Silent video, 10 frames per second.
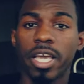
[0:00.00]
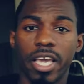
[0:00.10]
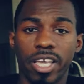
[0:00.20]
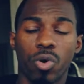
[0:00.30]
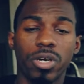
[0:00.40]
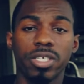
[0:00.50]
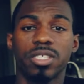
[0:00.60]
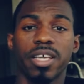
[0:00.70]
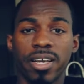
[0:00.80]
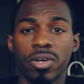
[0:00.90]
in order to
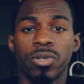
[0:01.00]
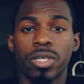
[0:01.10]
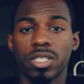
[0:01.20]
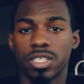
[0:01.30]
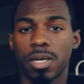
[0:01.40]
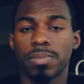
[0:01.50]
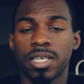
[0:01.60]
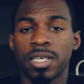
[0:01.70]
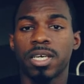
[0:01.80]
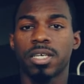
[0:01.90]
tell
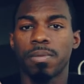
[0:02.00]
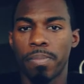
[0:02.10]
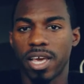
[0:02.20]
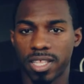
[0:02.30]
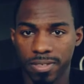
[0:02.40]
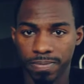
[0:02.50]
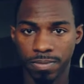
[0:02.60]
something compelling.